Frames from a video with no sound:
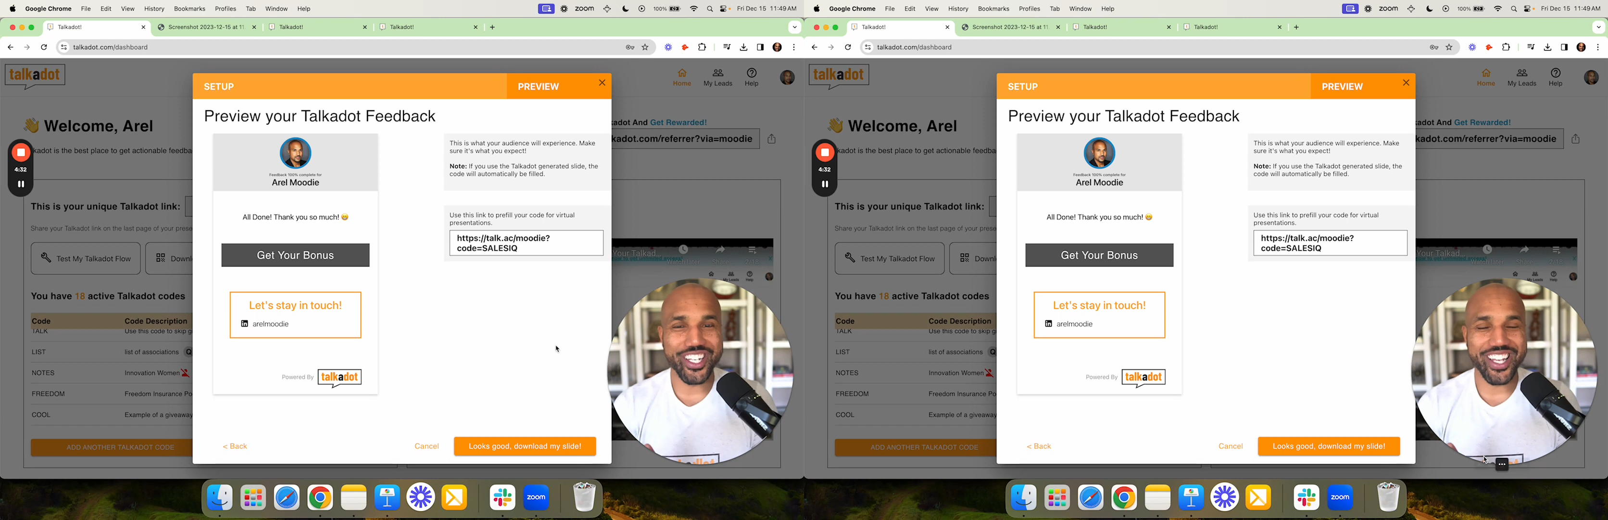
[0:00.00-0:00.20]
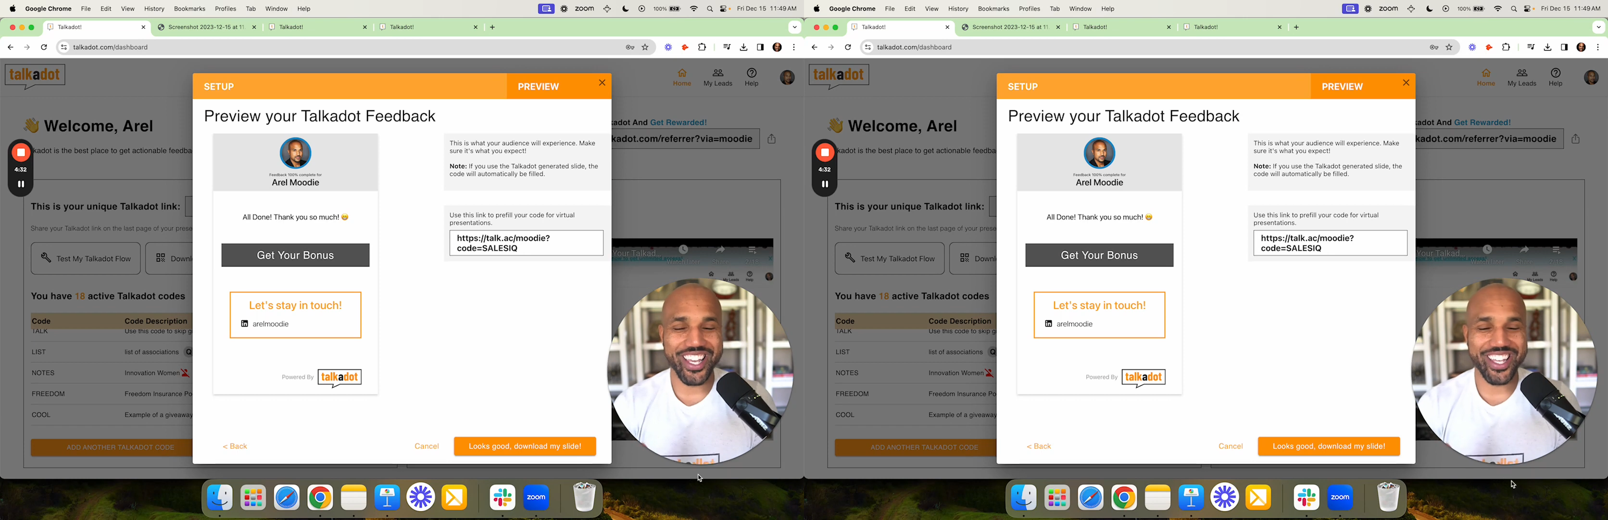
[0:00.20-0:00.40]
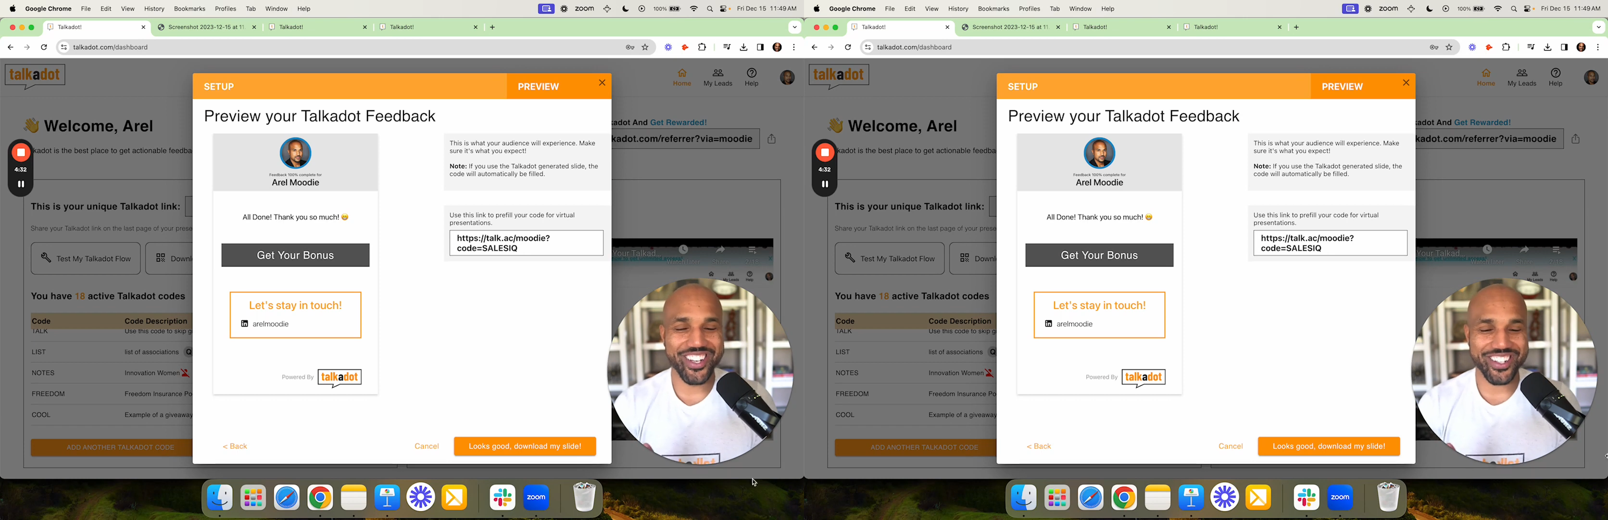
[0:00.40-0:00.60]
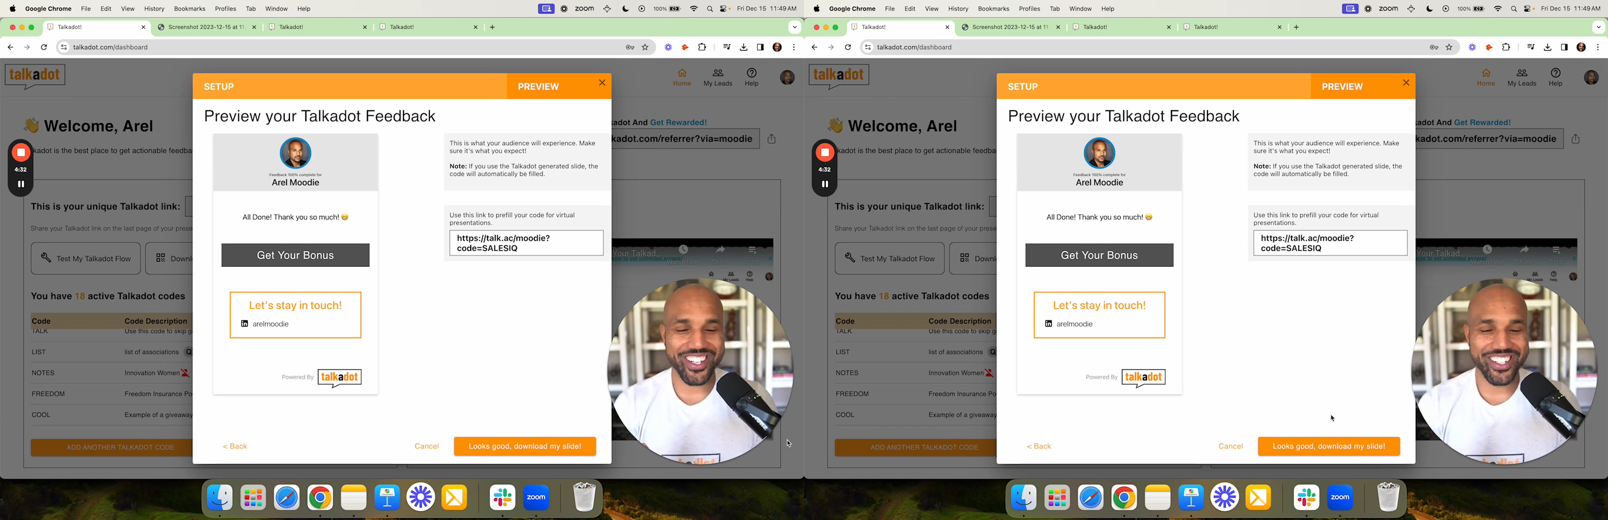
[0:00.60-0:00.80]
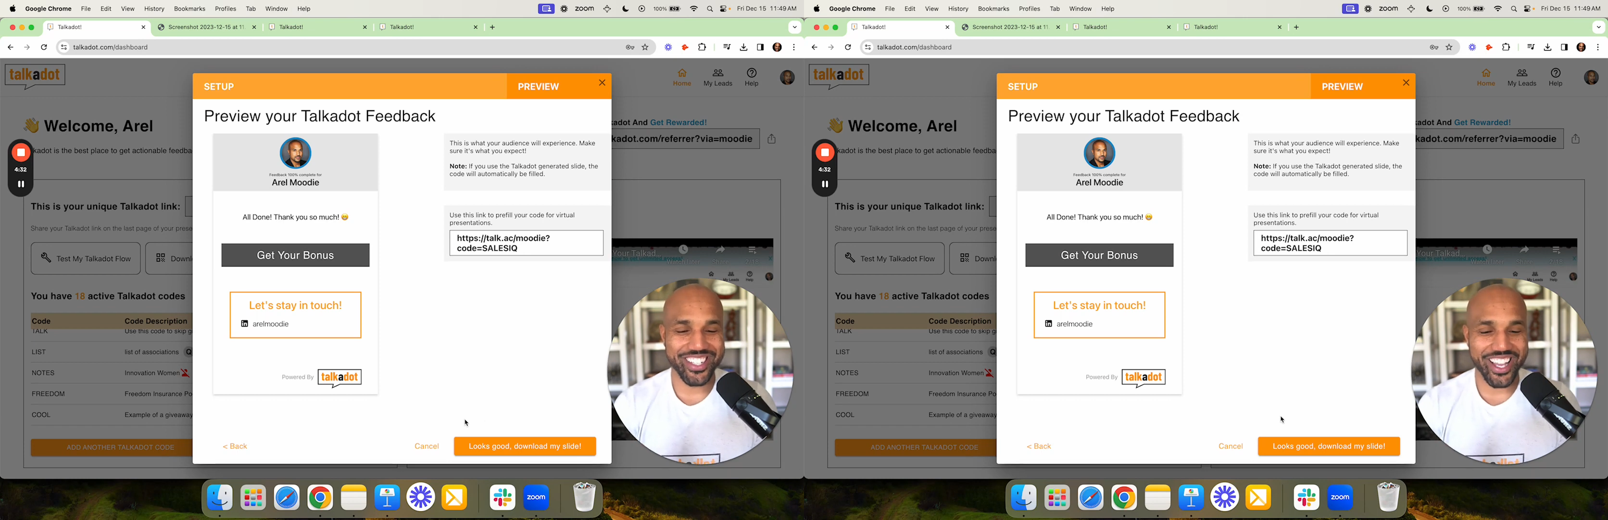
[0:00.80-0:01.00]
and you're good to
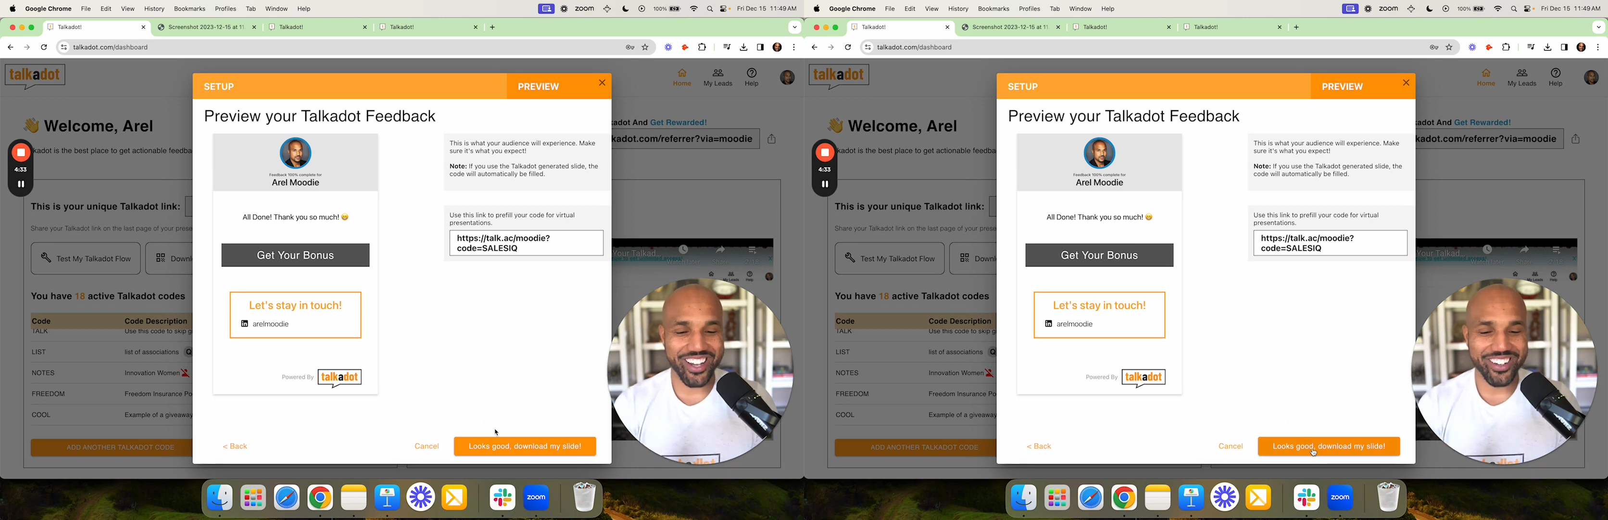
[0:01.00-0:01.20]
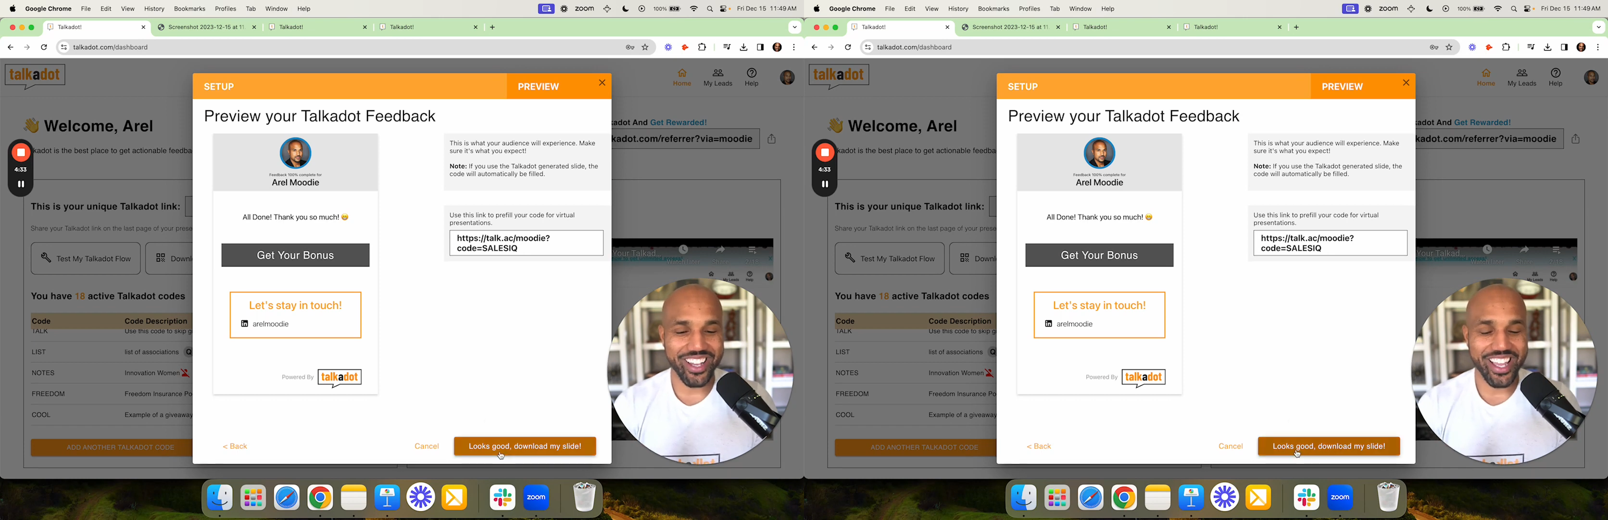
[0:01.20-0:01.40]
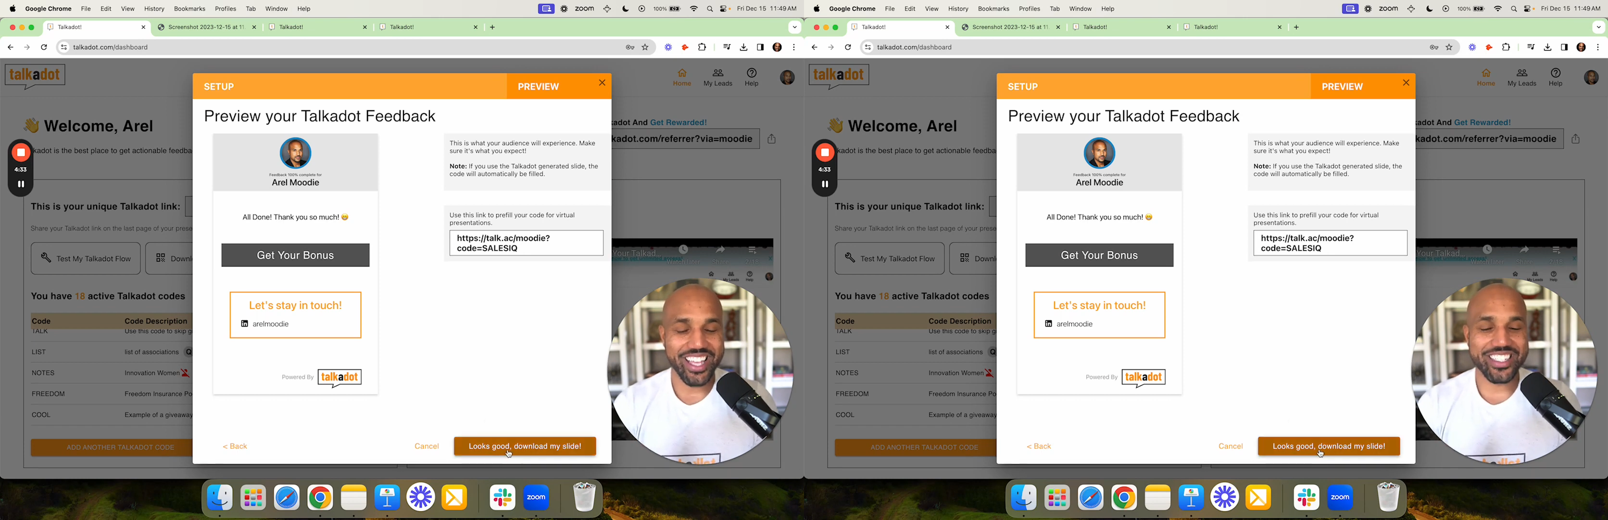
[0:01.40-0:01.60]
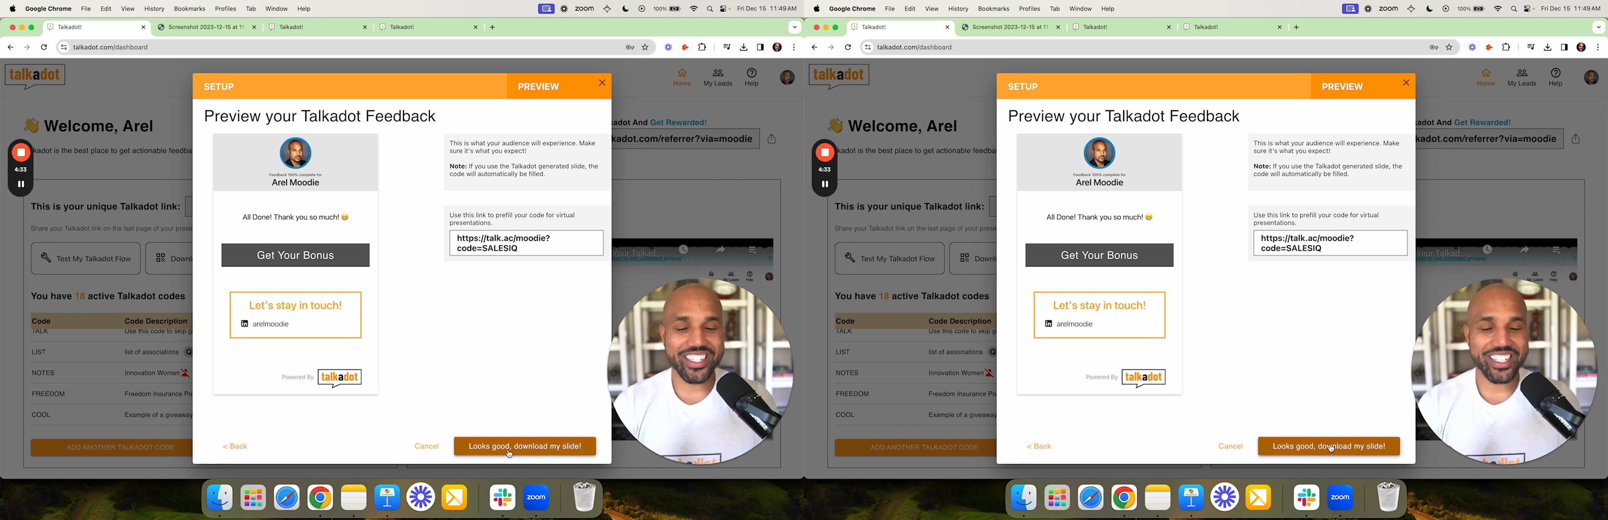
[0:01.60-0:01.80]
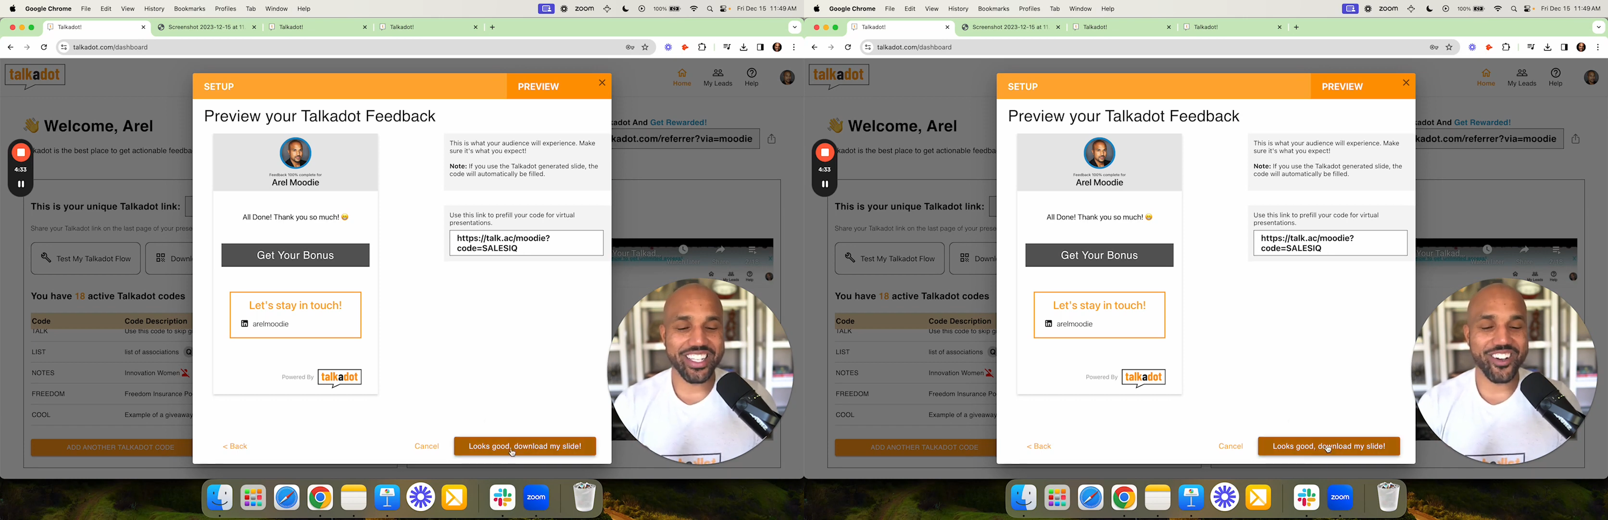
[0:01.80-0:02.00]
go, just click
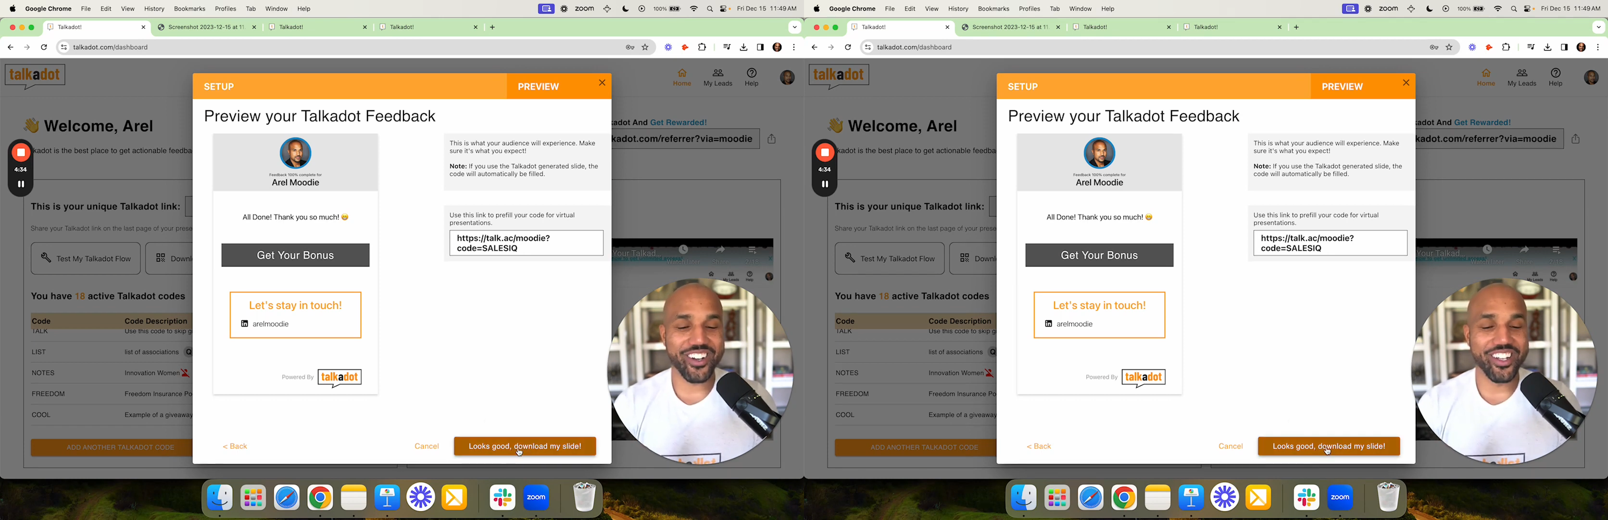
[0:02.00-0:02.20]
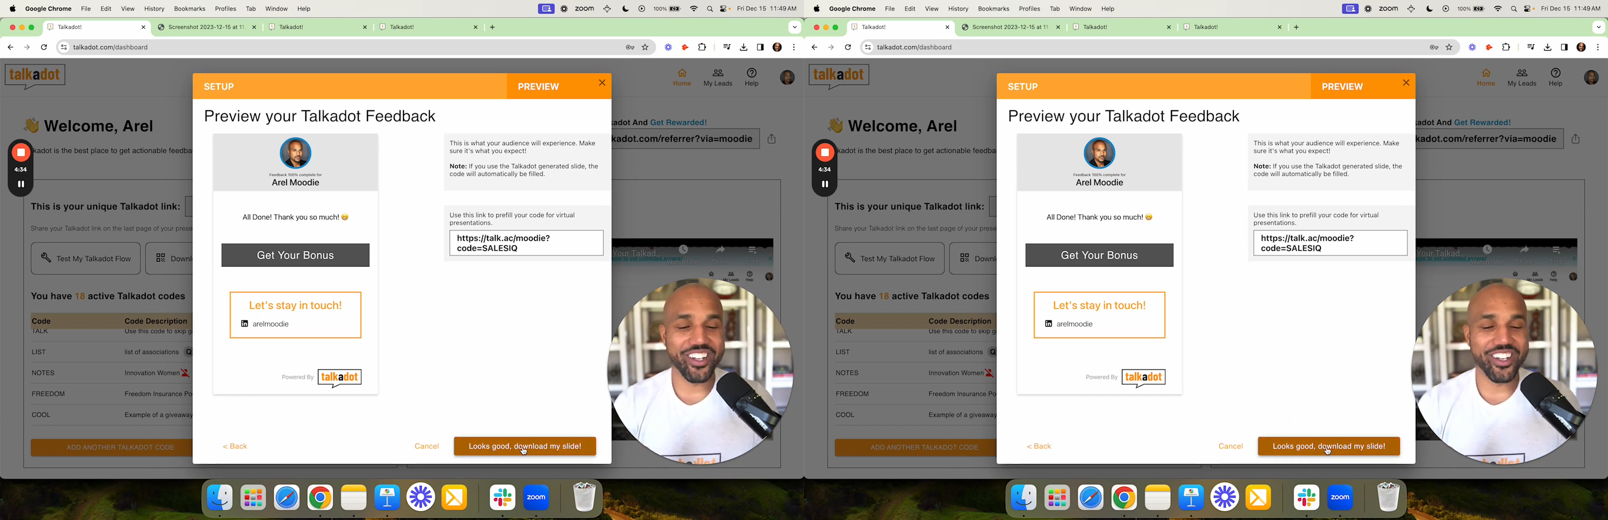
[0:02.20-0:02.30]
on looks